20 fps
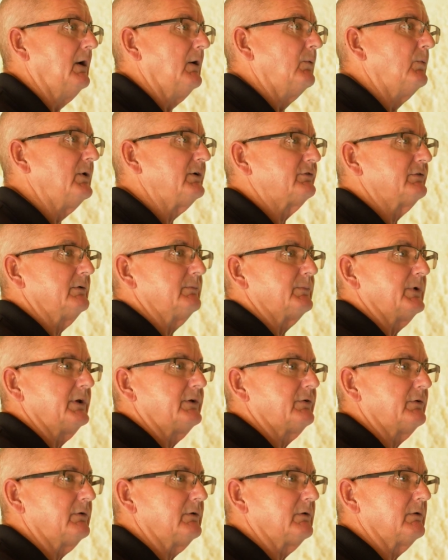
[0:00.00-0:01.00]
which in
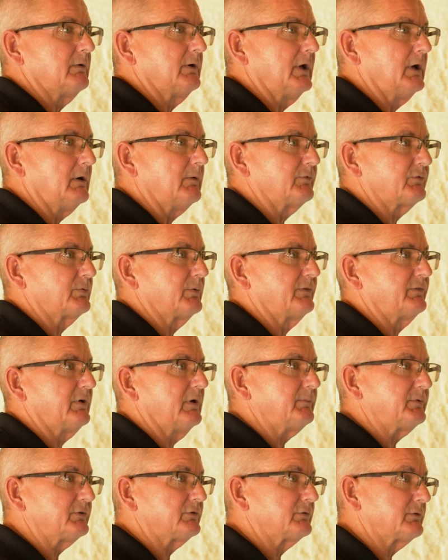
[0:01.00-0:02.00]
return helps with
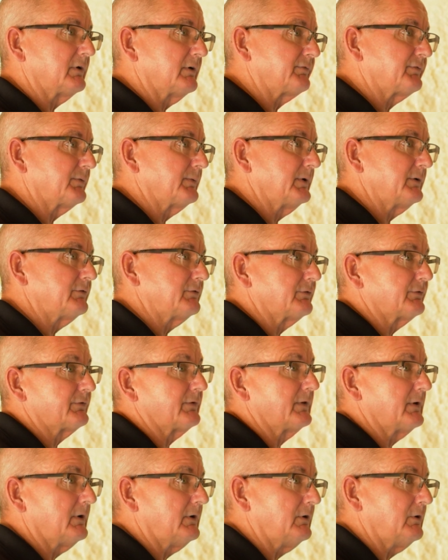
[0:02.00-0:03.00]
temperature differentials
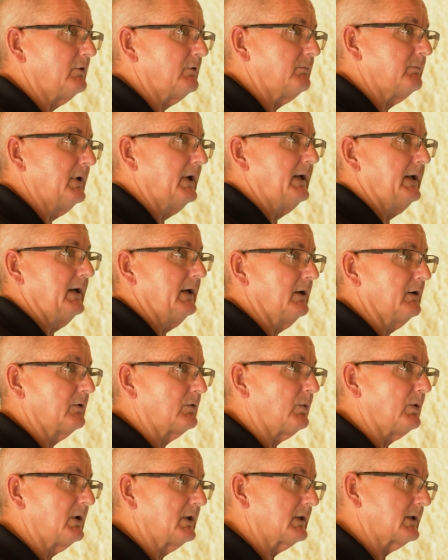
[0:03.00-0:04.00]
in the home, air
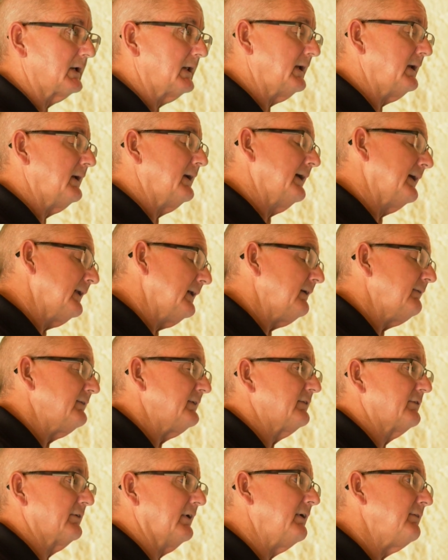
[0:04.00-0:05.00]
quality, and
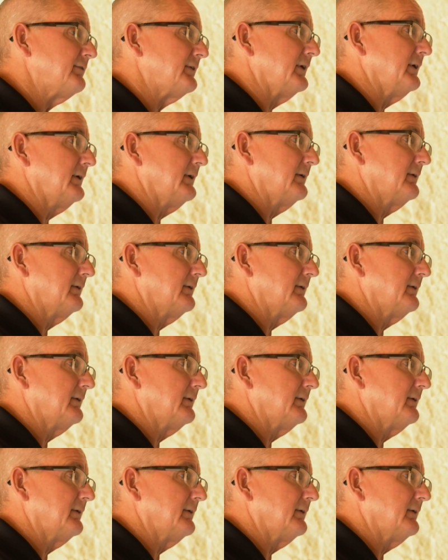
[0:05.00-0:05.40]
even safety.